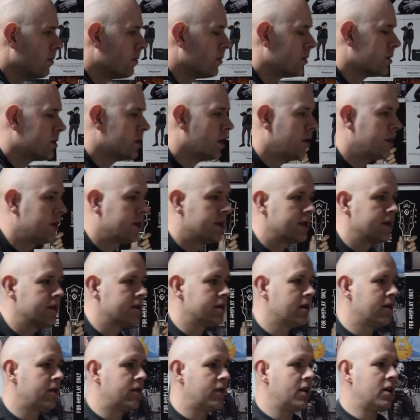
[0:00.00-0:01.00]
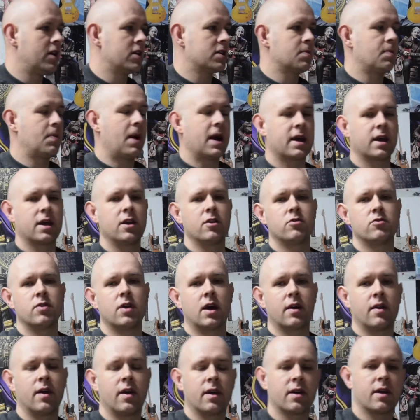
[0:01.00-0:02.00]
So this is the first backing
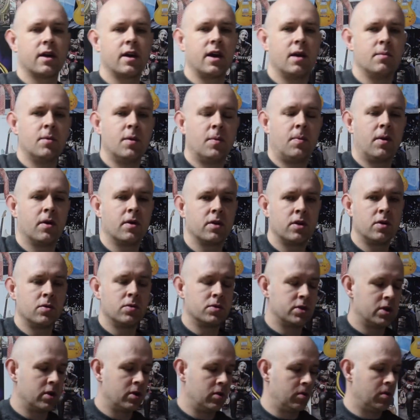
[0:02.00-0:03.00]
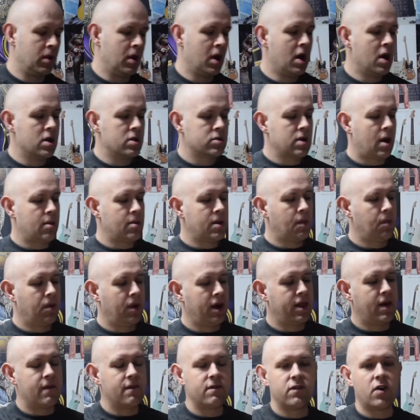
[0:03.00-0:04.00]
track that came up on YouTube. So I'm going to play
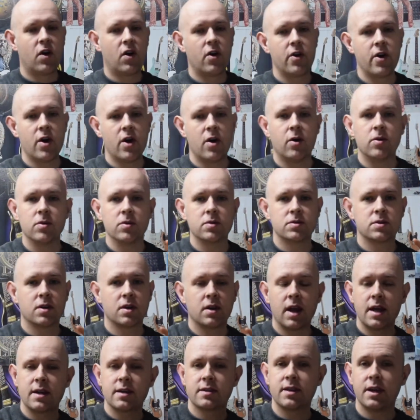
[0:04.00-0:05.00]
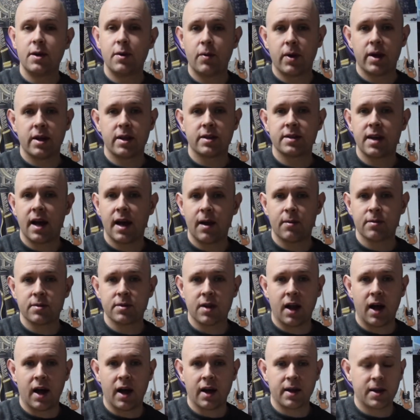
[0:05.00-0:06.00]
them 4 notes and let's see what it sounds
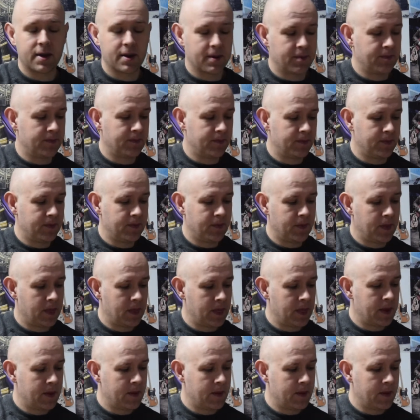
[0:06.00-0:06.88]
like. And